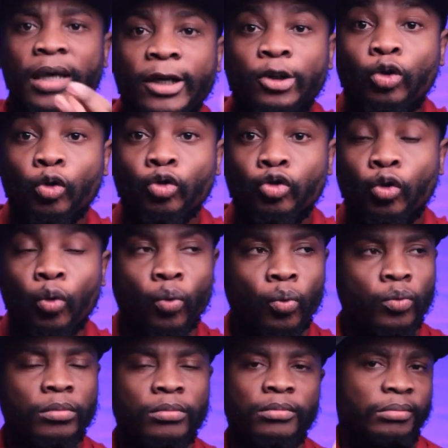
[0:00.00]
I don't know.
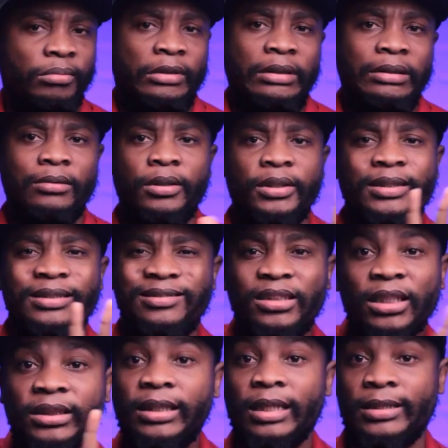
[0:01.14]
You know, it
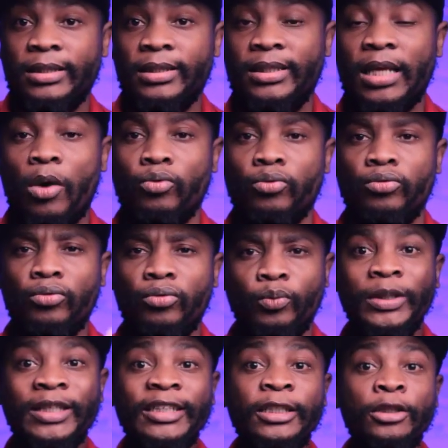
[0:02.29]
just doesn't sound... You know,
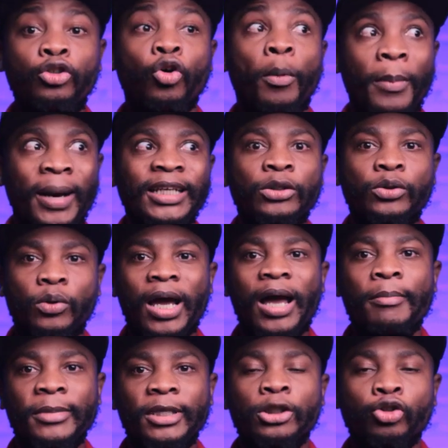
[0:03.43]
we need your money to
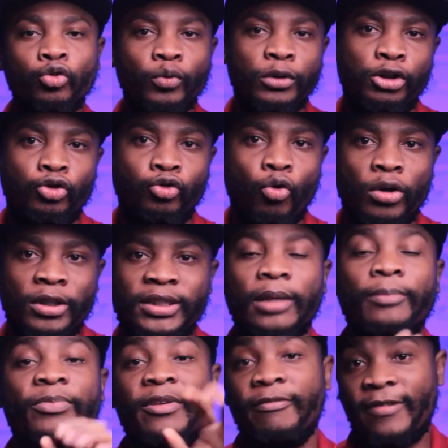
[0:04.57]
come into his altar.
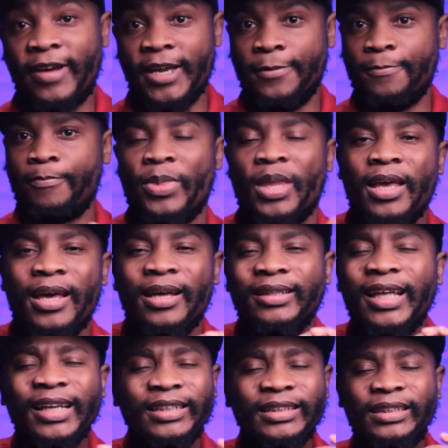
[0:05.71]
Fine.
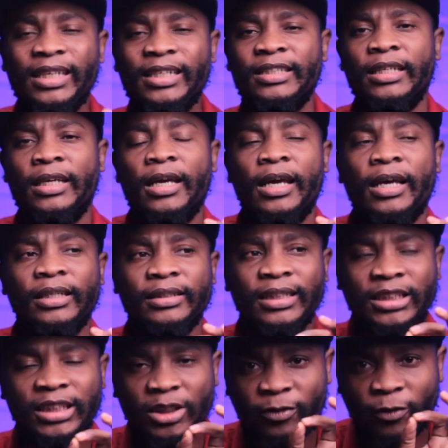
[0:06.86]
Then he says,
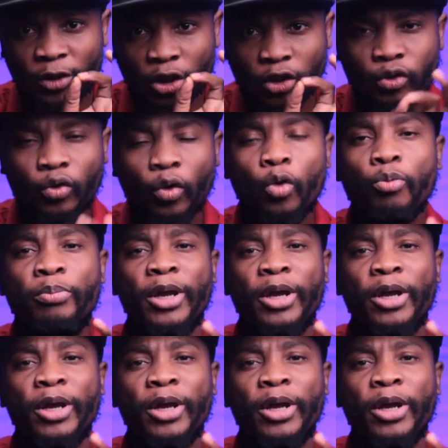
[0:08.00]
this is for the sole